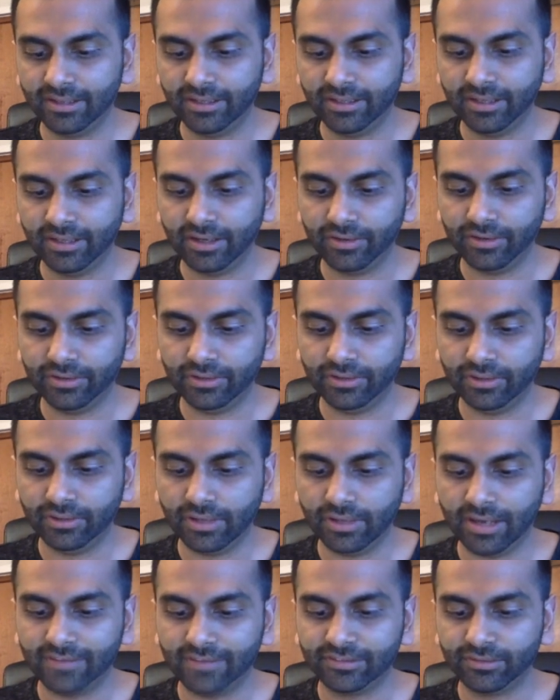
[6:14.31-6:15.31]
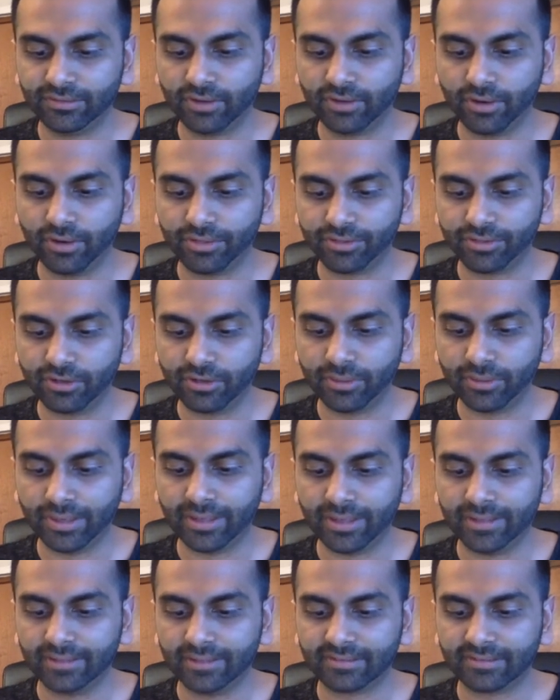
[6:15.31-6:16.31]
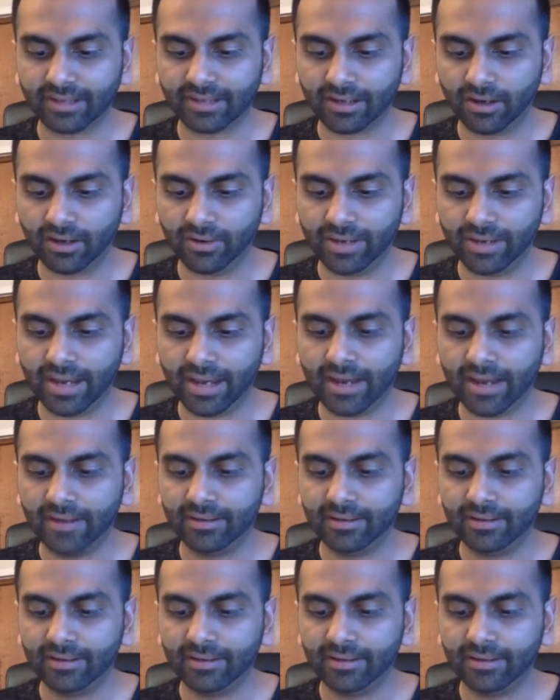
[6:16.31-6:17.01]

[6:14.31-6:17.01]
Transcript: you know, as you go through it, it's like, oh yeah,